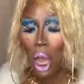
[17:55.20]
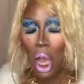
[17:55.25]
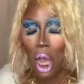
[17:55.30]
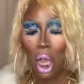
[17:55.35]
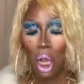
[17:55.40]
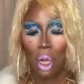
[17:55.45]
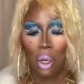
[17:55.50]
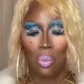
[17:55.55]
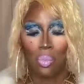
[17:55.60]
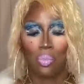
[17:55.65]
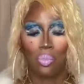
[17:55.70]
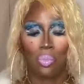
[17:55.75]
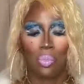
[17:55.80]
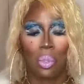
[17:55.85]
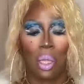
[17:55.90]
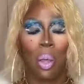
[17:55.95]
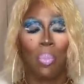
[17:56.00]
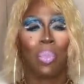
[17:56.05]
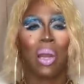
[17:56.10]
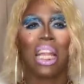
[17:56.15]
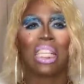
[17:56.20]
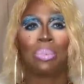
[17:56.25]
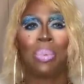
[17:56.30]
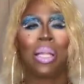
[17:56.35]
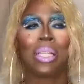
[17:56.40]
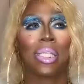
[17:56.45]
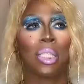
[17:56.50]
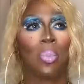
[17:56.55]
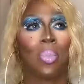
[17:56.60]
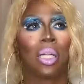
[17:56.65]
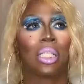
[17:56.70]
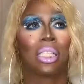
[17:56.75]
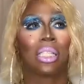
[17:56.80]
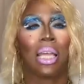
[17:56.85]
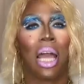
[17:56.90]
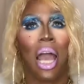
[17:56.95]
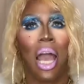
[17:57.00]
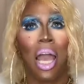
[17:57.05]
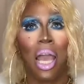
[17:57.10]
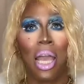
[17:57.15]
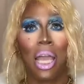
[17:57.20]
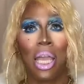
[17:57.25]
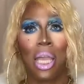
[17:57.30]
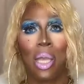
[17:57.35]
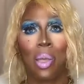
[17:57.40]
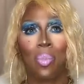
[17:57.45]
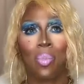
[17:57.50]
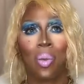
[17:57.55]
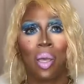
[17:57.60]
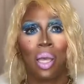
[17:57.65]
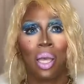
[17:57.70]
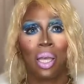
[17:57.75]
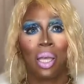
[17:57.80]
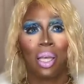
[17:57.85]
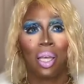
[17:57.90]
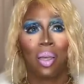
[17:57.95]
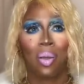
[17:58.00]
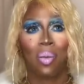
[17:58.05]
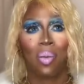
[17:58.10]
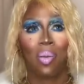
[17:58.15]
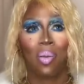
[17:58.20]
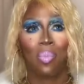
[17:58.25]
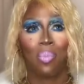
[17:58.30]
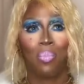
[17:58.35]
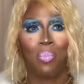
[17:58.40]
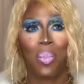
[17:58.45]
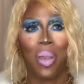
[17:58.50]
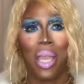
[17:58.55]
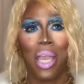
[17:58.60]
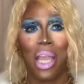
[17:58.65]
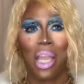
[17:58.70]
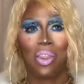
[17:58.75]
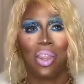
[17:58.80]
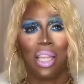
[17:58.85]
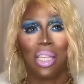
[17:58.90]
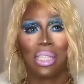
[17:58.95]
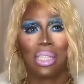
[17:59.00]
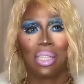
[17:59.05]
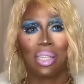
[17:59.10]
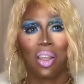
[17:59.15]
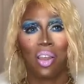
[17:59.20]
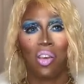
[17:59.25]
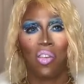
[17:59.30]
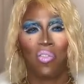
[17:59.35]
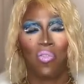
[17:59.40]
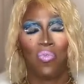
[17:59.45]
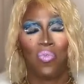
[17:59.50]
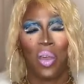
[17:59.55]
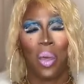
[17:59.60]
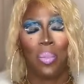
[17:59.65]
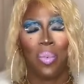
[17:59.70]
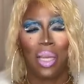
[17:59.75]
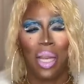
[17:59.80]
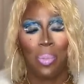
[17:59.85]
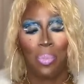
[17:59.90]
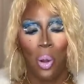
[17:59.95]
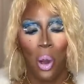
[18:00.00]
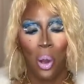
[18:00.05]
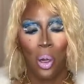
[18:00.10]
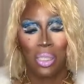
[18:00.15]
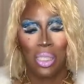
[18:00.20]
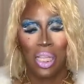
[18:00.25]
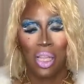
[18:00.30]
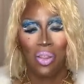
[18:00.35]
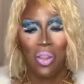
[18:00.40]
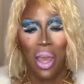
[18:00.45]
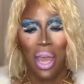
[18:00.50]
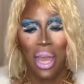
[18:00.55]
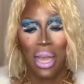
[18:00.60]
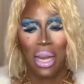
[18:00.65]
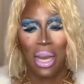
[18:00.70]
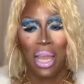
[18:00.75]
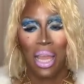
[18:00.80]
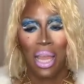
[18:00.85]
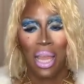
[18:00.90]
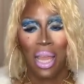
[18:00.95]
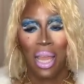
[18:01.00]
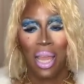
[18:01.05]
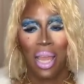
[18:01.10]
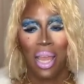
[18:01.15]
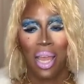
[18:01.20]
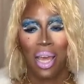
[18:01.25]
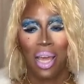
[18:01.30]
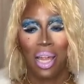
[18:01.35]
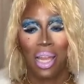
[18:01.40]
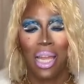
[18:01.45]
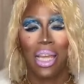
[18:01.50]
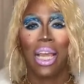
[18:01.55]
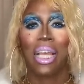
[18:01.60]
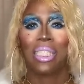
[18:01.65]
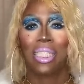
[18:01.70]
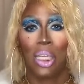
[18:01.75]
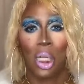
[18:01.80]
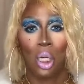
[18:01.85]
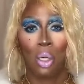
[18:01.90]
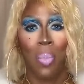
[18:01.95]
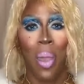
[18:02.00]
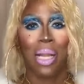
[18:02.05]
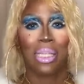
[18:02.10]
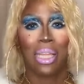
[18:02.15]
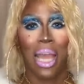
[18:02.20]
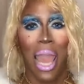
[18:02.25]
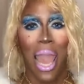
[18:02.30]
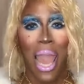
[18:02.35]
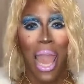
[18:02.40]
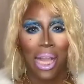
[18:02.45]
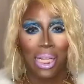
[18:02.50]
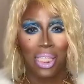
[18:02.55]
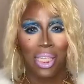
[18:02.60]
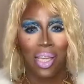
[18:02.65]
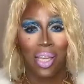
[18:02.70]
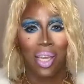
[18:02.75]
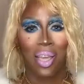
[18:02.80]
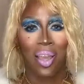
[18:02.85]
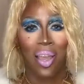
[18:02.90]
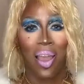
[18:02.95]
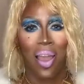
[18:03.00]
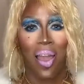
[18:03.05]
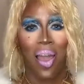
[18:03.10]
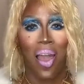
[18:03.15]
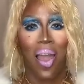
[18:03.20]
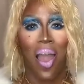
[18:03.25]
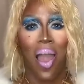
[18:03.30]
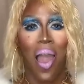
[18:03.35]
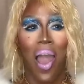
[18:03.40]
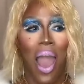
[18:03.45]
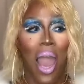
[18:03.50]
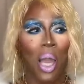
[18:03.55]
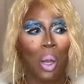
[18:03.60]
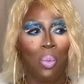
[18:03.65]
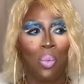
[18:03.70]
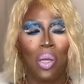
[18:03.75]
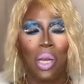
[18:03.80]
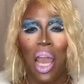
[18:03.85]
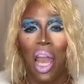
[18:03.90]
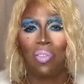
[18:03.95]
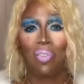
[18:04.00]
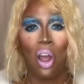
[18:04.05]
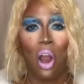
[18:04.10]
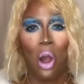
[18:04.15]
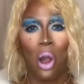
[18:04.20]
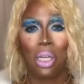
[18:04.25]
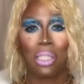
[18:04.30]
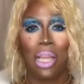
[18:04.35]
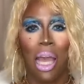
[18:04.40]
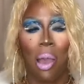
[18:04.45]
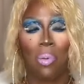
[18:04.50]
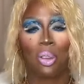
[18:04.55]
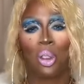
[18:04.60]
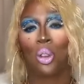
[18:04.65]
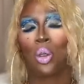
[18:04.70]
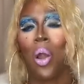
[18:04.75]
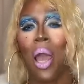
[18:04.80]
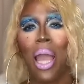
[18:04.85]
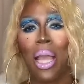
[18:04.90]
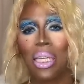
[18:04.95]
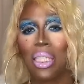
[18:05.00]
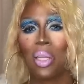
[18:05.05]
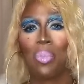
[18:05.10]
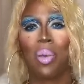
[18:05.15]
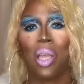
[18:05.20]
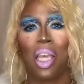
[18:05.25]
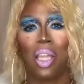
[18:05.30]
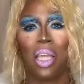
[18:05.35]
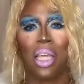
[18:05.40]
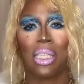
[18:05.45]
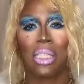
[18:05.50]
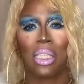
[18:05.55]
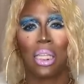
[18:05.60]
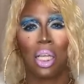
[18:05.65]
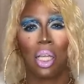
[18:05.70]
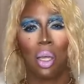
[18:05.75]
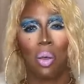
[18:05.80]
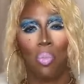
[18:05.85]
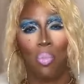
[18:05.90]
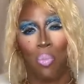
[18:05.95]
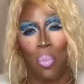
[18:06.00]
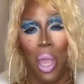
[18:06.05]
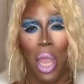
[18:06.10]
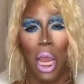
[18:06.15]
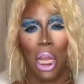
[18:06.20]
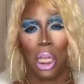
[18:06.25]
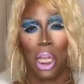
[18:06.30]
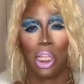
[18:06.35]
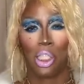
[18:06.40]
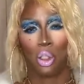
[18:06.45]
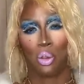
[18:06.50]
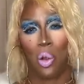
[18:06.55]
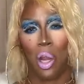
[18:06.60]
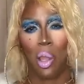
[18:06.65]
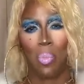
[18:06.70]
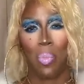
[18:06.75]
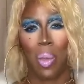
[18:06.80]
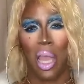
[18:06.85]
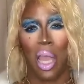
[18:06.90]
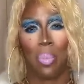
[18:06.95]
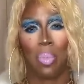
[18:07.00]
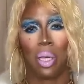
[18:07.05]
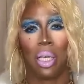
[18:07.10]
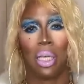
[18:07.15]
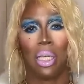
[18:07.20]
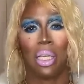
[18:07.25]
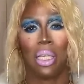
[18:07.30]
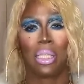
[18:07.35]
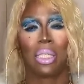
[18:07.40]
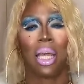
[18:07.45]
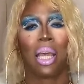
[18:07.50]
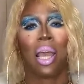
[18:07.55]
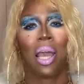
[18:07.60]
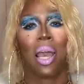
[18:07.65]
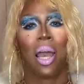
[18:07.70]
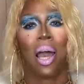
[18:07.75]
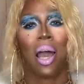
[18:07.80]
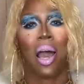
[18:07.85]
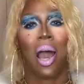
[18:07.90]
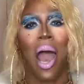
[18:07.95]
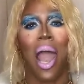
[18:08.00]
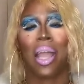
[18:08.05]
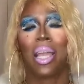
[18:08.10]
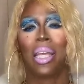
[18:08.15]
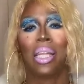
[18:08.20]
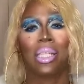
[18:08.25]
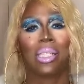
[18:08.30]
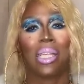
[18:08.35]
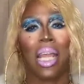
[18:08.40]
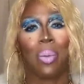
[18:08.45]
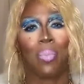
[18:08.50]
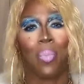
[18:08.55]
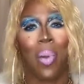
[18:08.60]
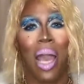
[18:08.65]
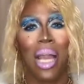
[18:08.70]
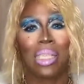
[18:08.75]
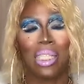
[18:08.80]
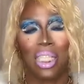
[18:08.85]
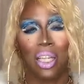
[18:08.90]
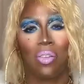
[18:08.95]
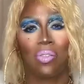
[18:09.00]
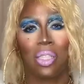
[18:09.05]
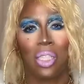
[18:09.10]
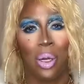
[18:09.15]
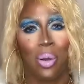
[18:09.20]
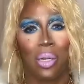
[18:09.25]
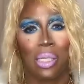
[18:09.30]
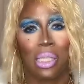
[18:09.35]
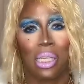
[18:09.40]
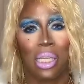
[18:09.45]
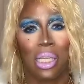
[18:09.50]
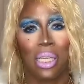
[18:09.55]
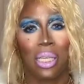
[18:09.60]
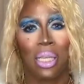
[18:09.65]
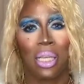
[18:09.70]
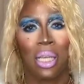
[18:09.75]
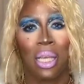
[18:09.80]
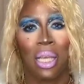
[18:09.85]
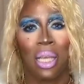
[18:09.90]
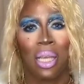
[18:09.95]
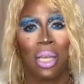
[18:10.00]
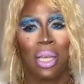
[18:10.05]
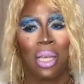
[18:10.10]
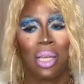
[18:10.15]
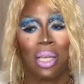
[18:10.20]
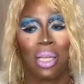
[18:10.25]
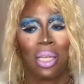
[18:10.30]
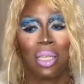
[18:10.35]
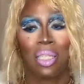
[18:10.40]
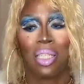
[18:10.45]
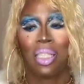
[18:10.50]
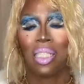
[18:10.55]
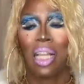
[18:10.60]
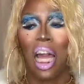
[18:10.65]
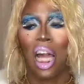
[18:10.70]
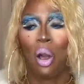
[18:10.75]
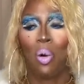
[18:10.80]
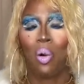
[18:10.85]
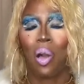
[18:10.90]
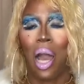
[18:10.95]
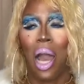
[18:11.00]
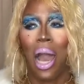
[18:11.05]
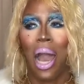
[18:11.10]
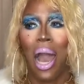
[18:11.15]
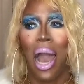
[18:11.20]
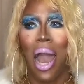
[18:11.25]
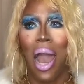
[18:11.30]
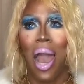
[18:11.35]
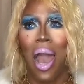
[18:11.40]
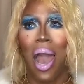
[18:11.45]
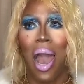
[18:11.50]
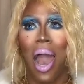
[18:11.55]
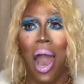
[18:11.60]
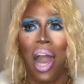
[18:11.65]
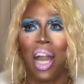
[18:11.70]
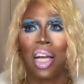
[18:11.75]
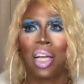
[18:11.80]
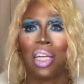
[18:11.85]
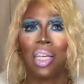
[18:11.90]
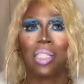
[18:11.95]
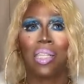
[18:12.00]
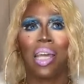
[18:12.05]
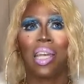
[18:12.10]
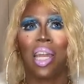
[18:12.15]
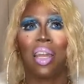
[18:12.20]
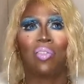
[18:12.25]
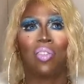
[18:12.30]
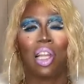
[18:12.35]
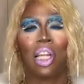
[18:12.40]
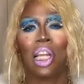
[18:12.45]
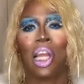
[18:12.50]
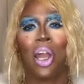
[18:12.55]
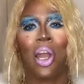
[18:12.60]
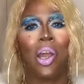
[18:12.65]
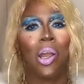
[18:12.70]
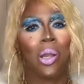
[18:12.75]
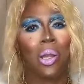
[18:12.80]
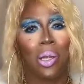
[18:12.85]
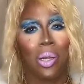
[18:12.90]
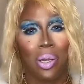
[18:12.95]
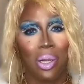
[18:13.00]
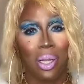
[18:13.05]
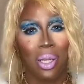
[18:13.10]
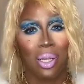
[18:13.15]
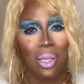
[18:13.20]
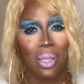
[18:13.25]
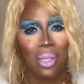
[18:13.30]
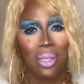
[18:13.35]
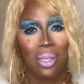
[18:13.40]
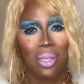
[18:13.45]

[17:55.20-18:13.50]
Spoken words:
But I spent so much time being this feminine person that, like, going back acting, I would have a hard time trying to be this manly straight man because I couldn't take myself seriously because I never learned.